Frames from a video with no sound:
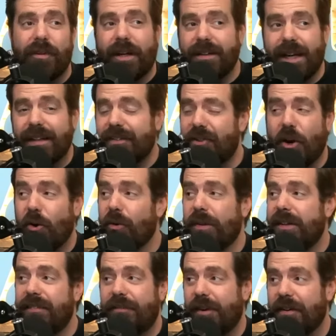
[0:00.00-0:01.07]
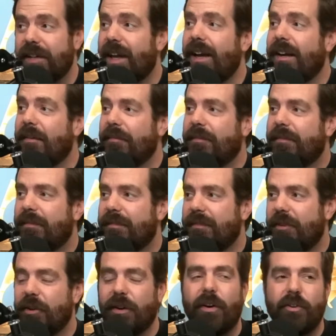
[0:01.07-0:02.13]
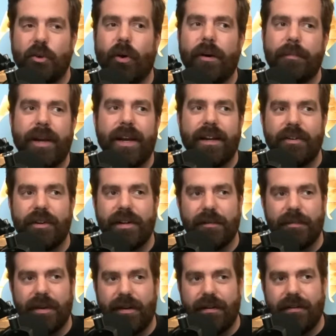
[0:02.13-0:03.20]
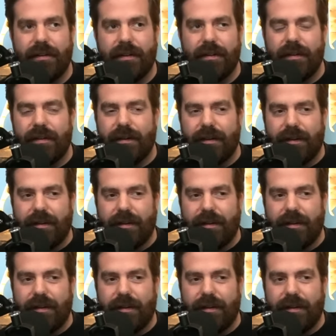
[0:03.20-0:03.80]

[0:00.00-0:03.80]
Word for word: like that's totally fair game. Yeah, you are pandering a bit. You're pandering,